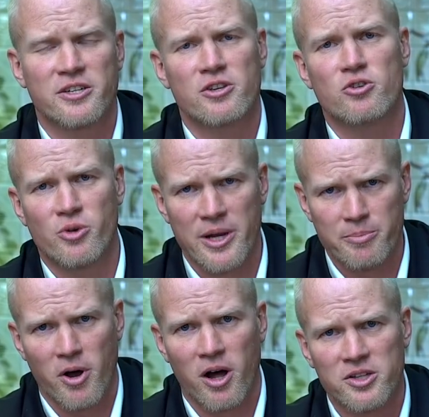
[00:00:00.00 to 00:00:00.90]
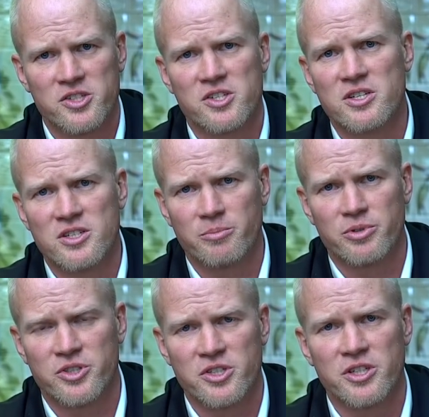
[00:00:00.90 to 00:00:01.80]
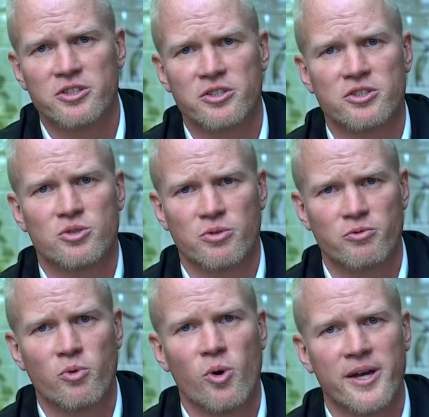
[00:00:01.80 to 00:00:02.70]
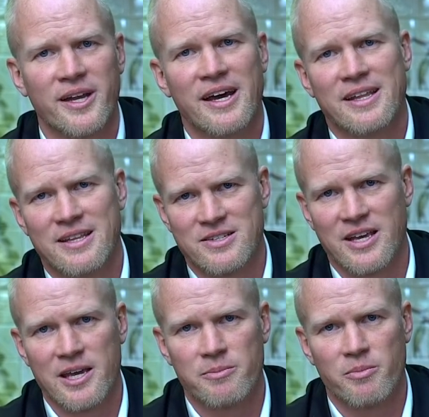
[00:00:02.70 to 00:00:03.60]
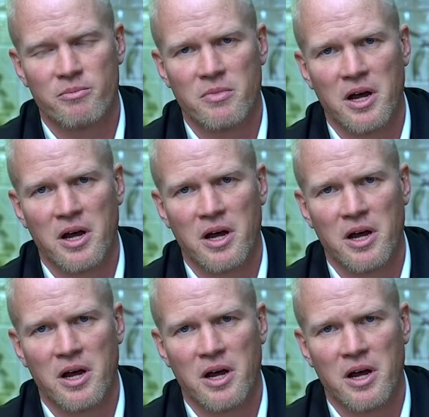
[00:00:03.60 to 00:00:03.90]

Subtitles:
can you create policies and procedures to avoid the same